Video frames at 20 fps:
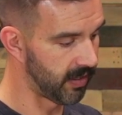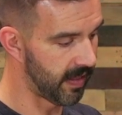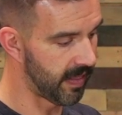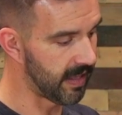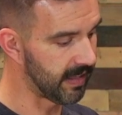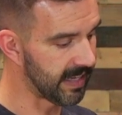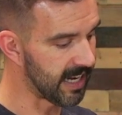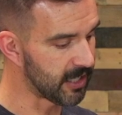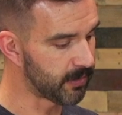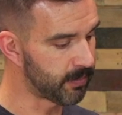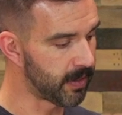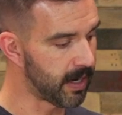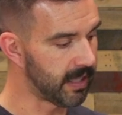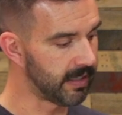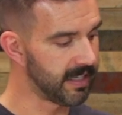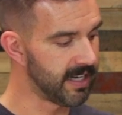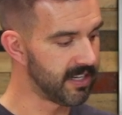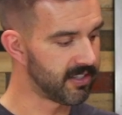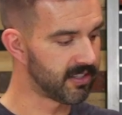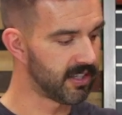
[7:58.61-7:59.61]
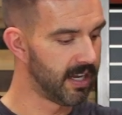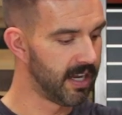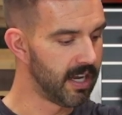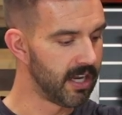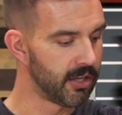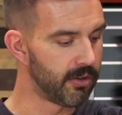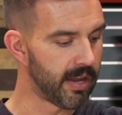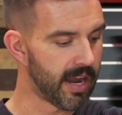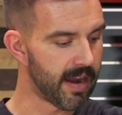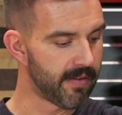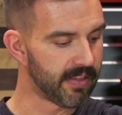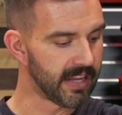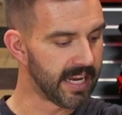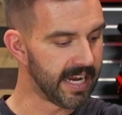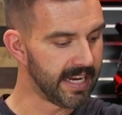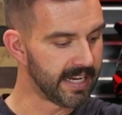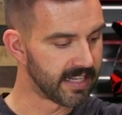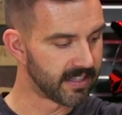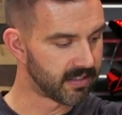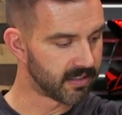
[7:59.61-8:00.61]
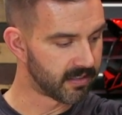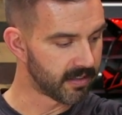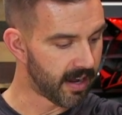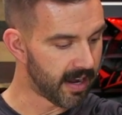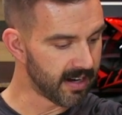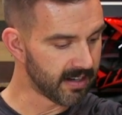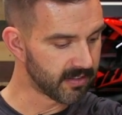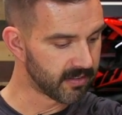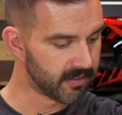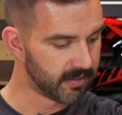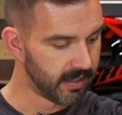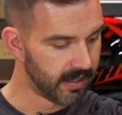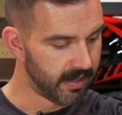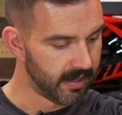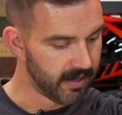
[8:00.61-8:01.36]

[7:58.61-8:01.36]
And then last but not least, you have the heated socks.